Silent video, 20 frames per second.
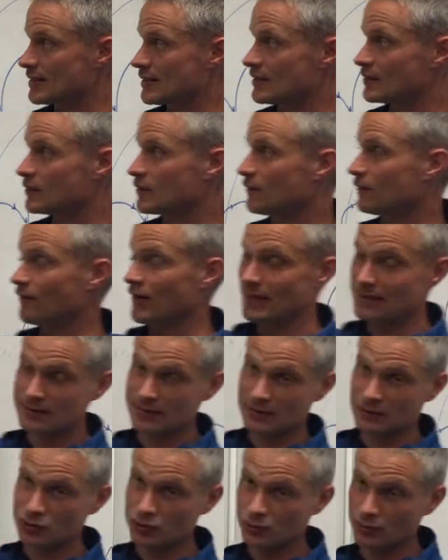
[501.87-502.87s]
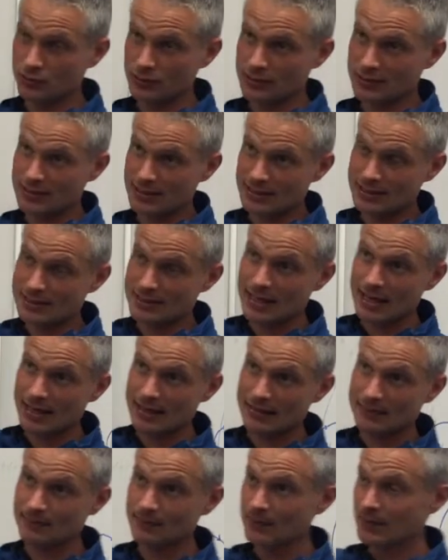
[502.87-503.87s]
that's facing towards the
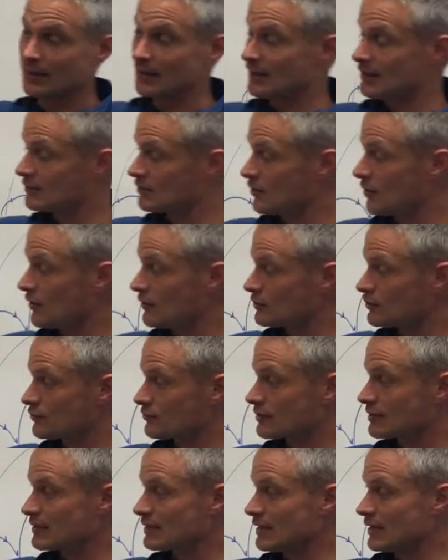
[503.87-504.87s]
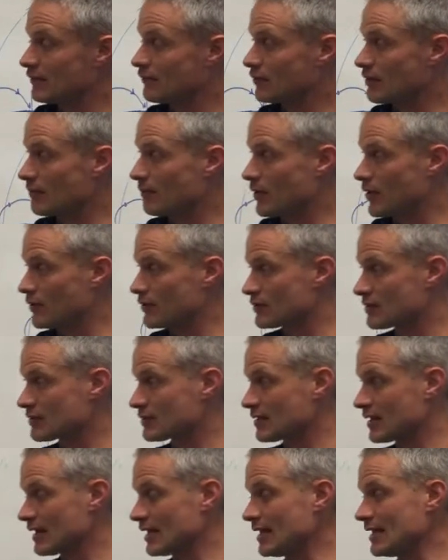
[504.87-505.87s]
sun is going to receive the most
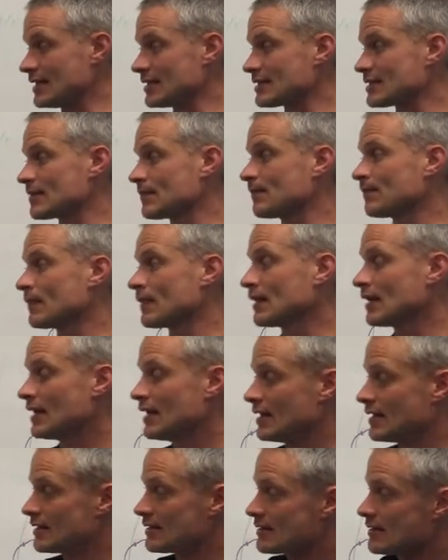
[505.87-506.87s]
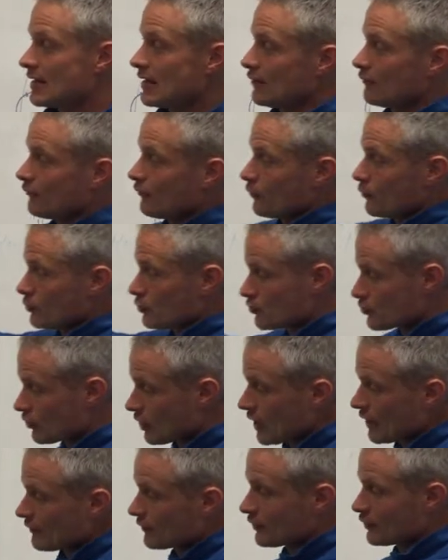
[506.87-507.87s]
heat and is therefore
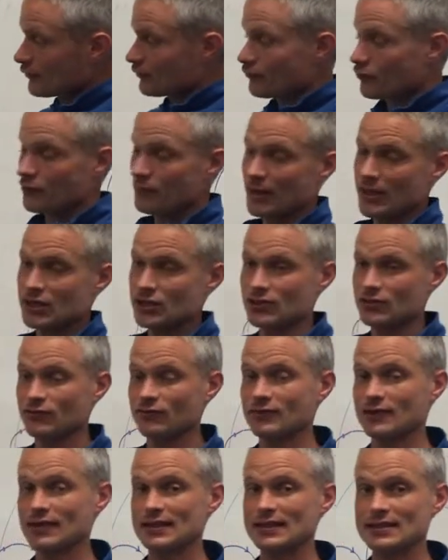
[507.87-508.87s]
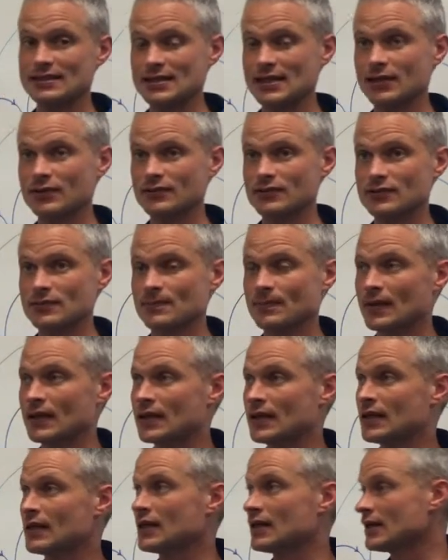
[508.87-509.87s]
driving the formation of these cells.
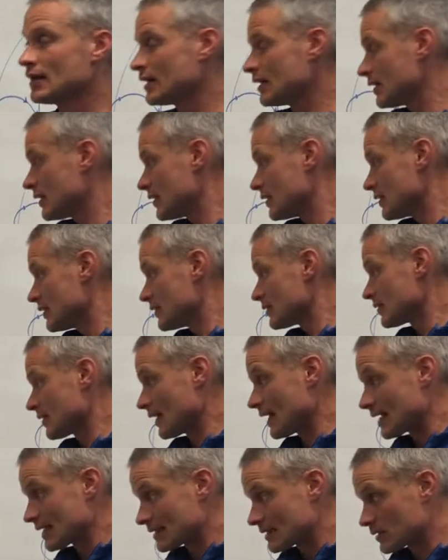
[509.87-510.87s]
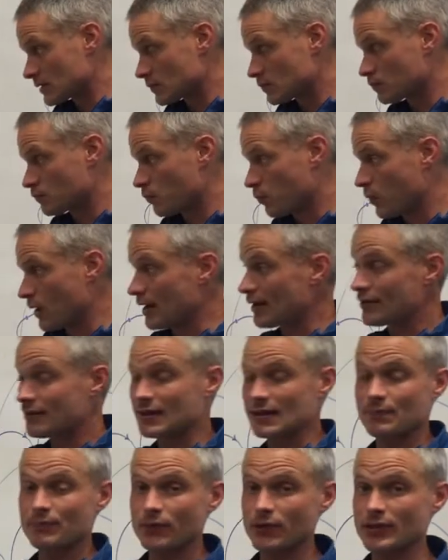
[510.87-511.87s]
So that's one of
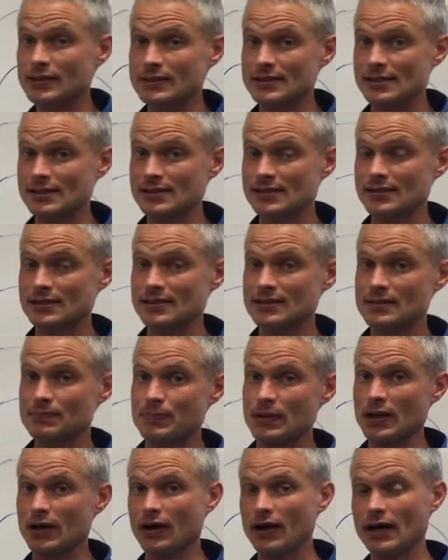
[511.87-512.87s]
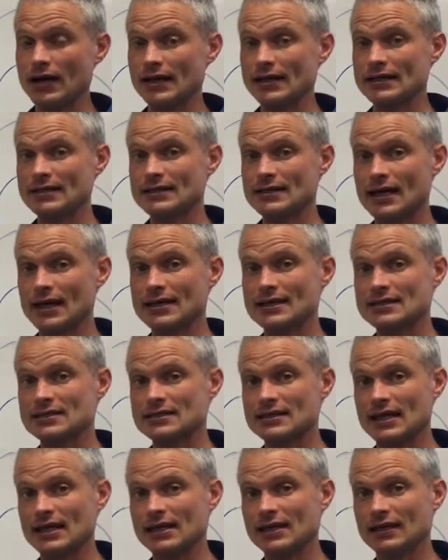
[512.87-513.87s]
the processes behind
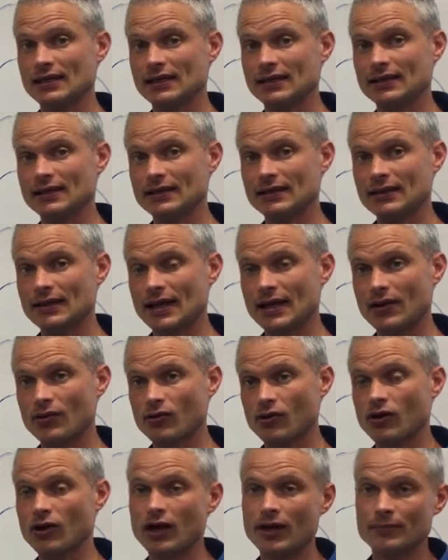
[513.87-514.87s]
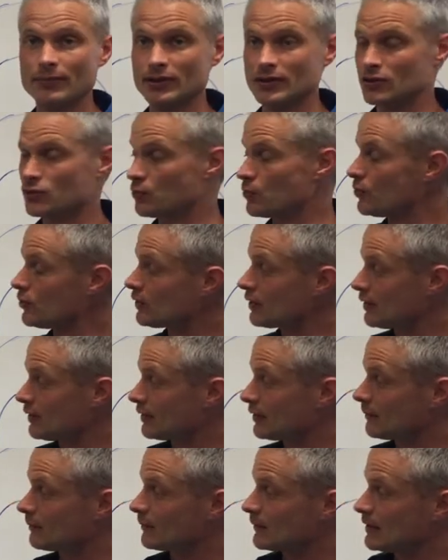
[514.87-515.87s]
understanding how climate is
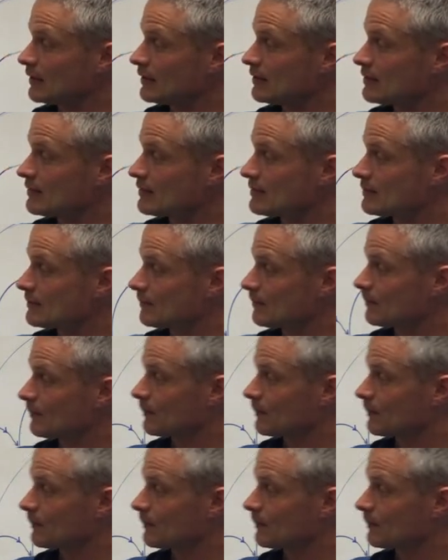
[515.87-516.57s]
working, is